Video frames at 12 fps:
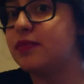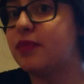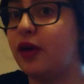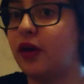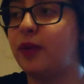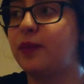
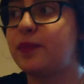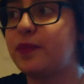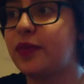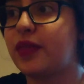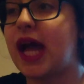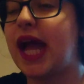But
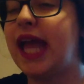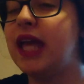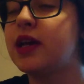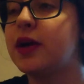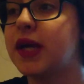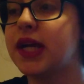I hate
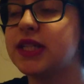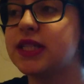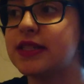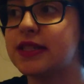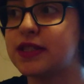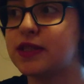going
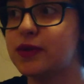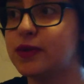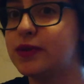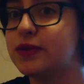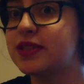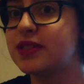into the
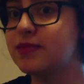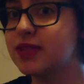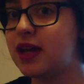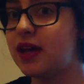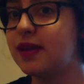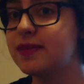store
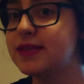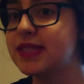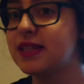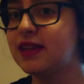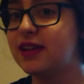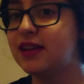
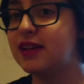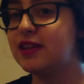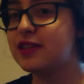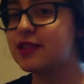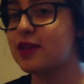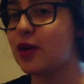sometimes,
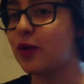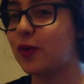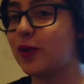so